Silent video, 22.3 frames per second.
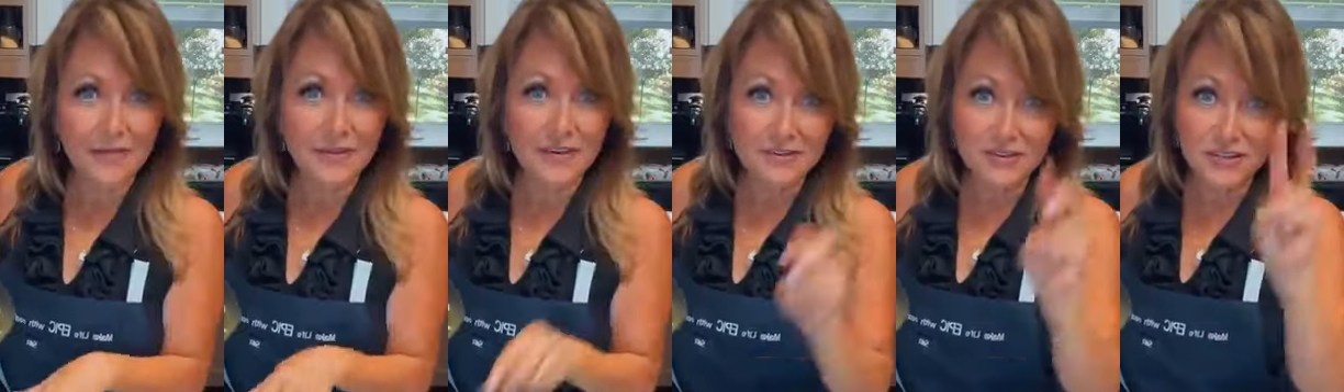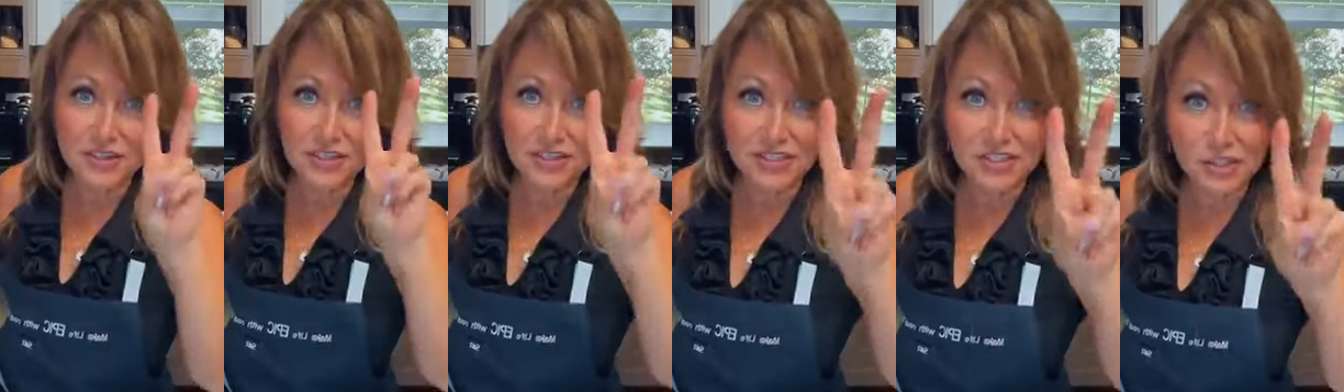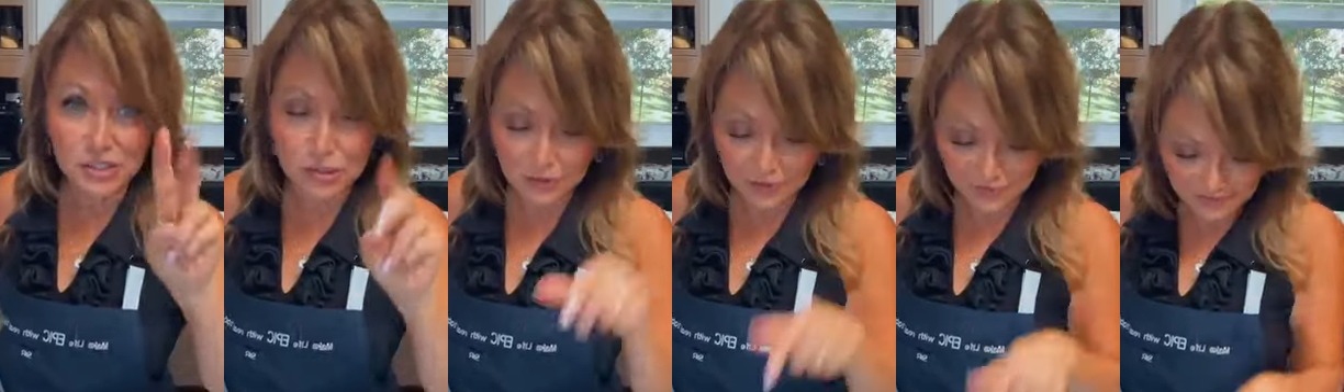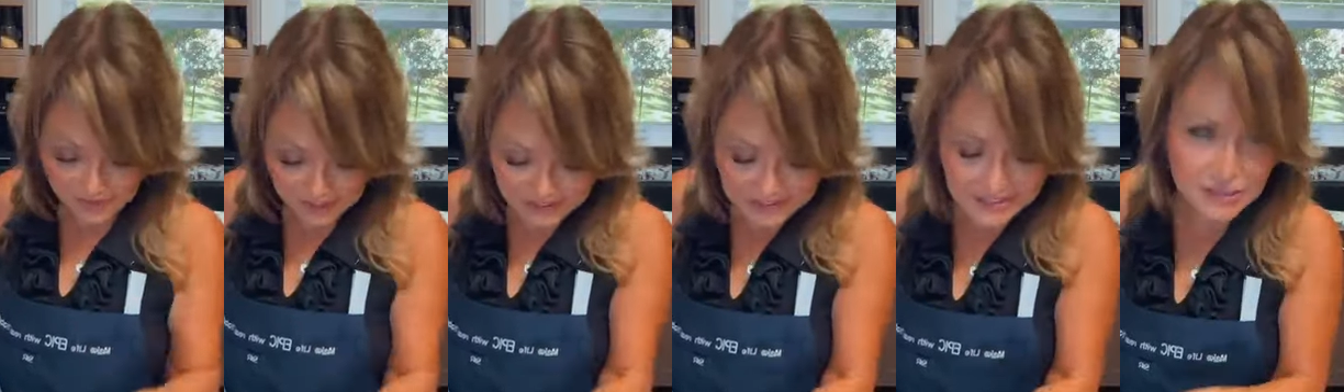There's just 2
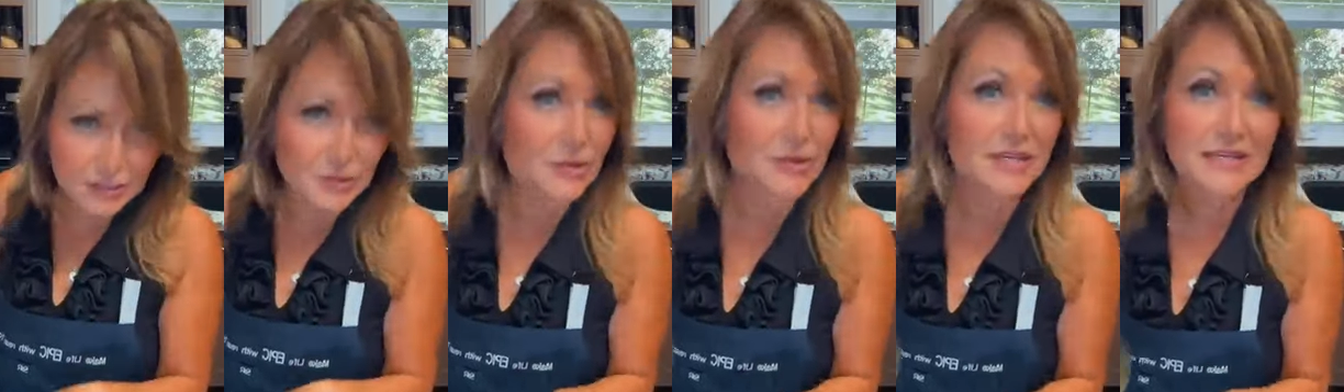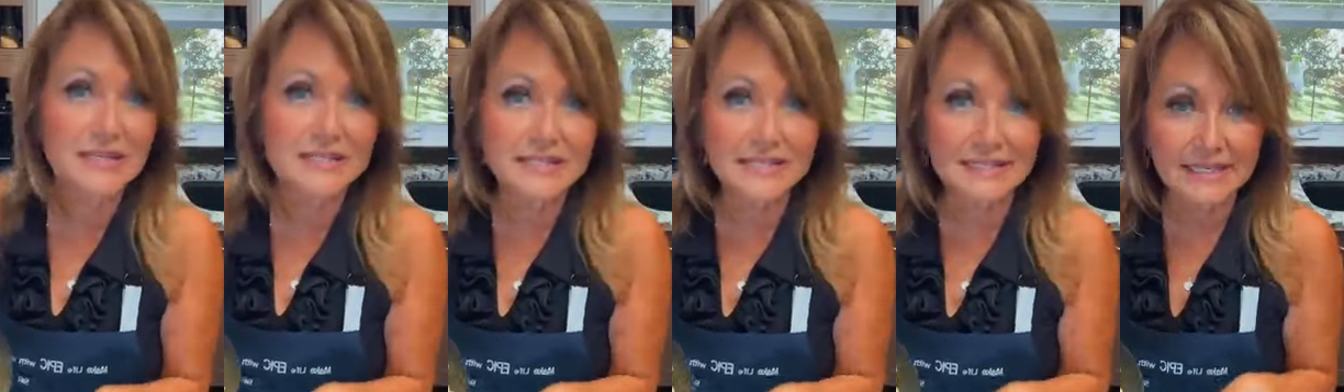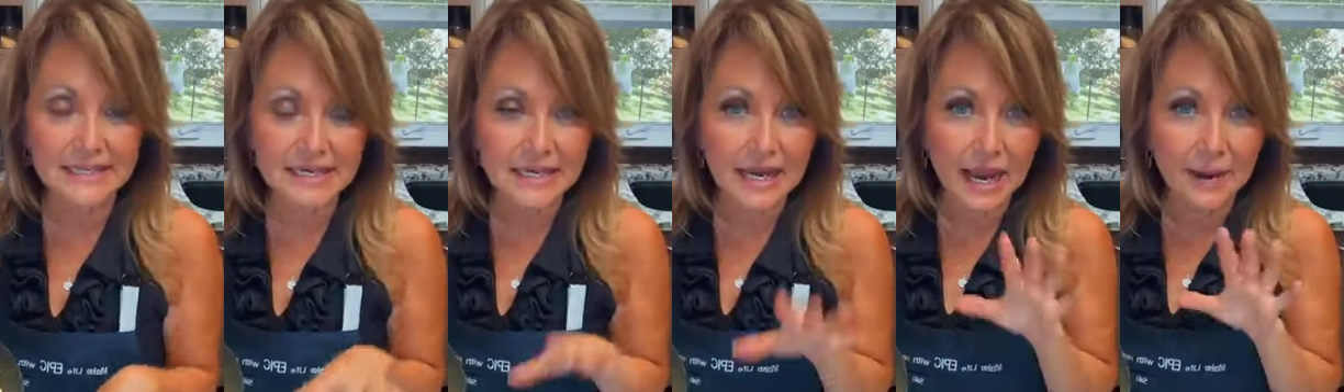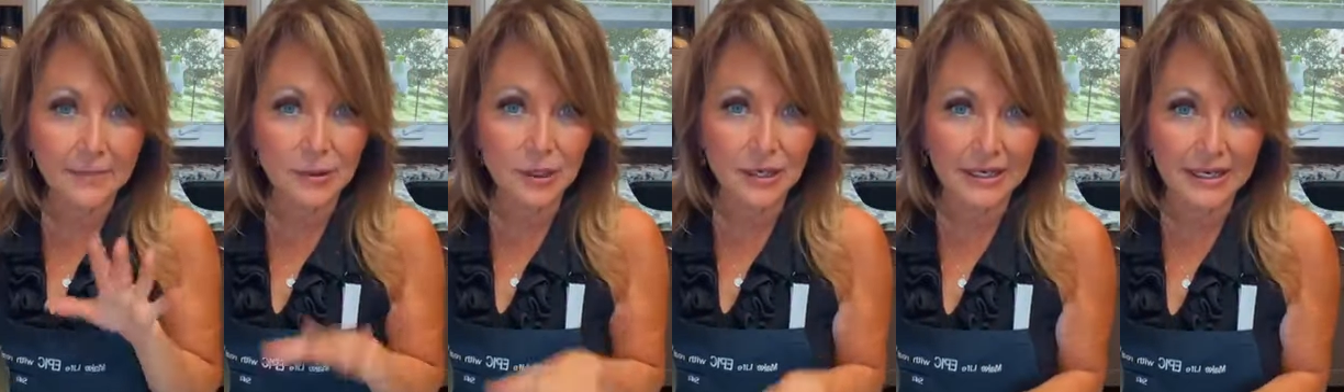of us, so you can see
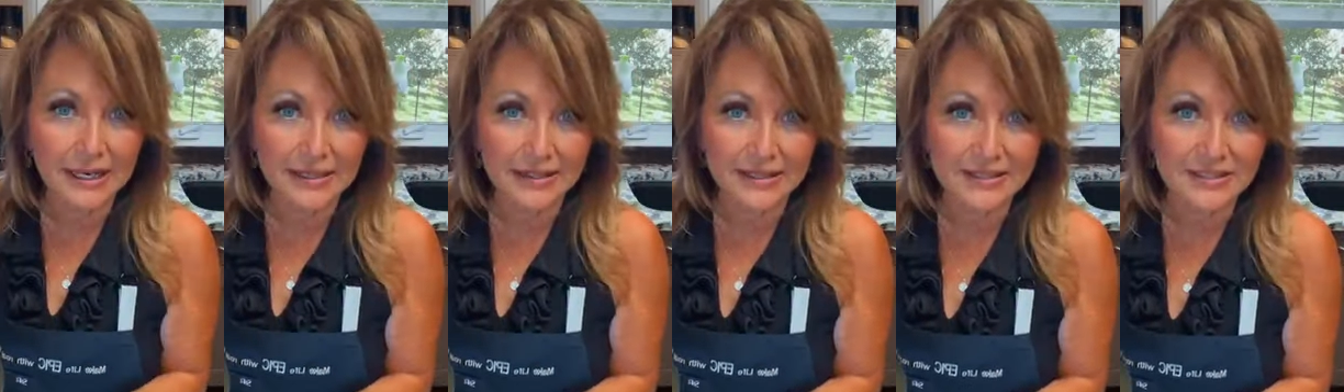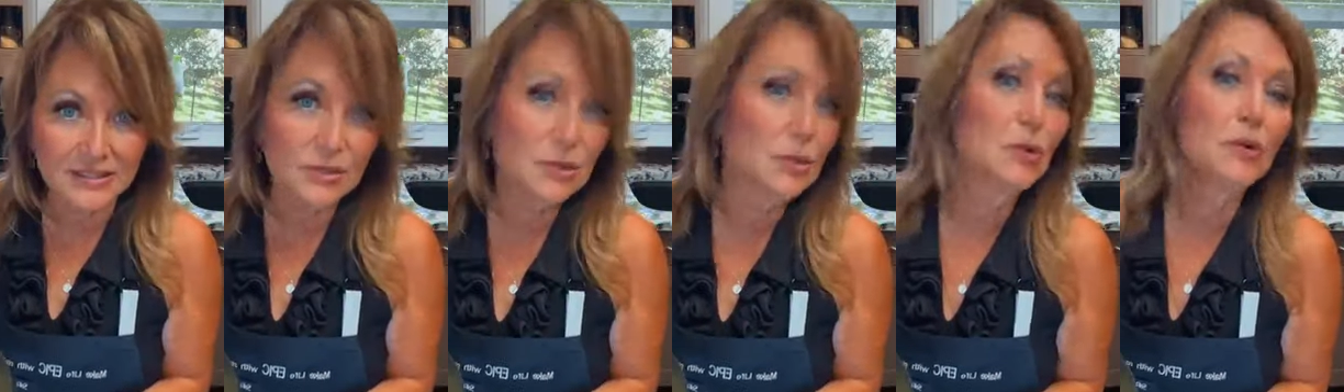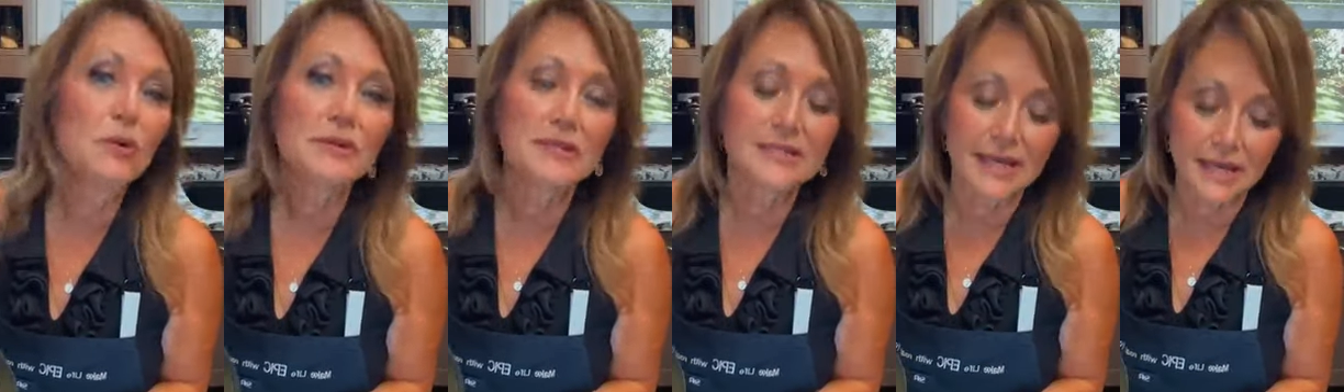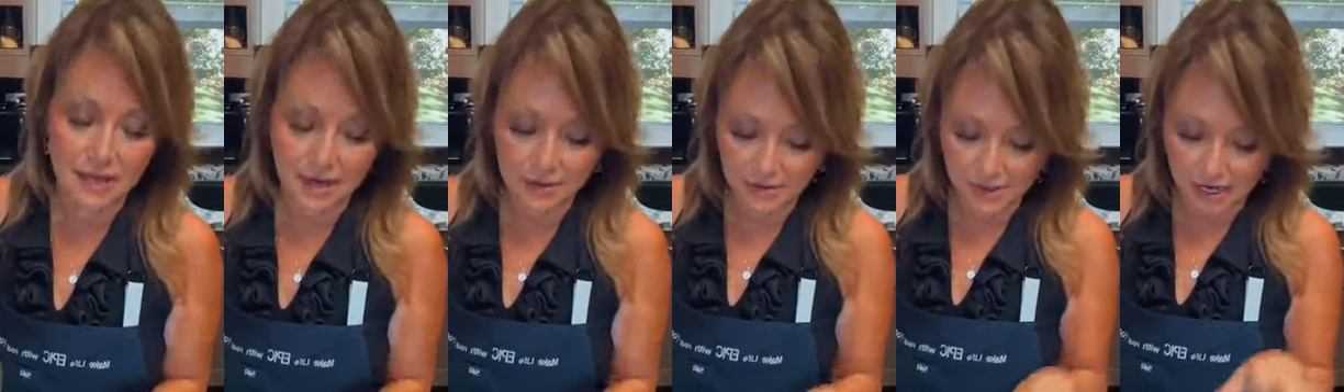I'm going to let this cool
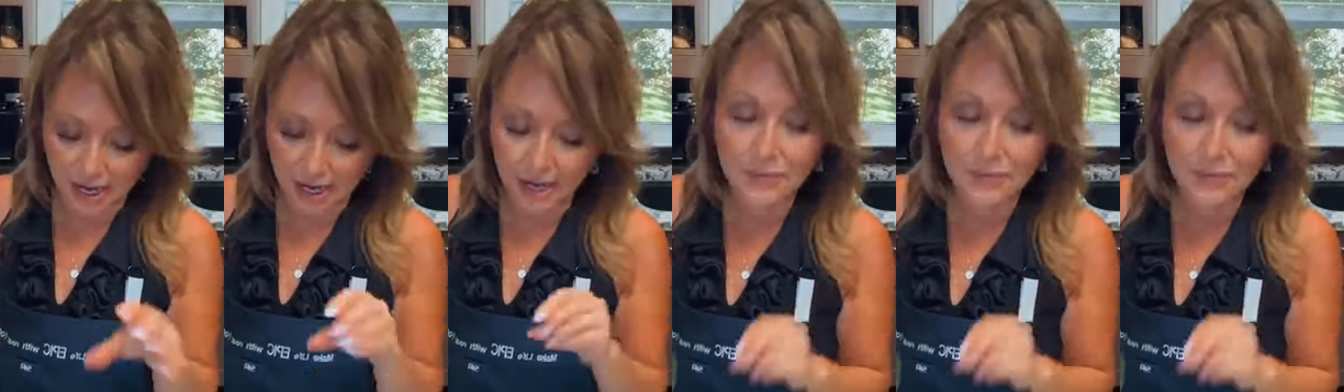down.